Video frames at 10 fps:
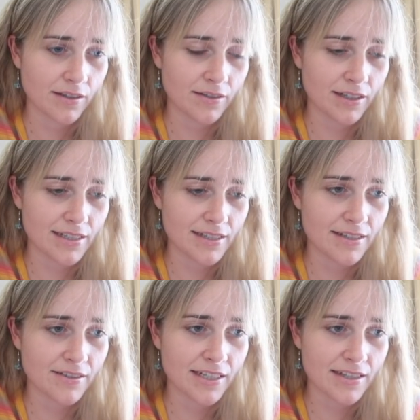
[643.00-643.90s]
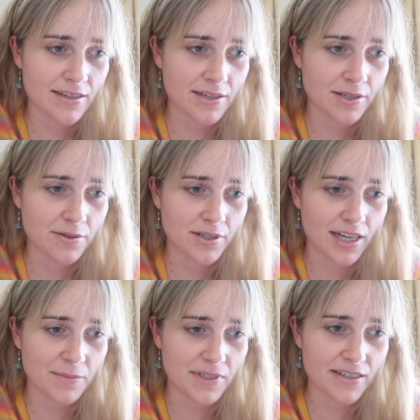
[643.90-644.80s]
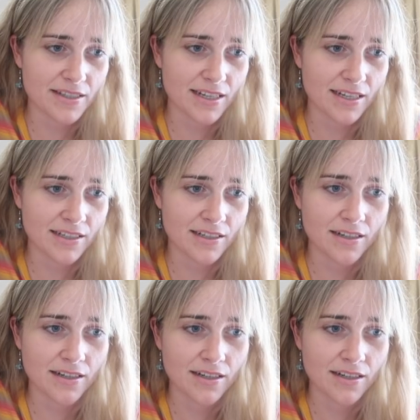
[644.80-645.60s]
Alright, Sirius is 2 times the Sun.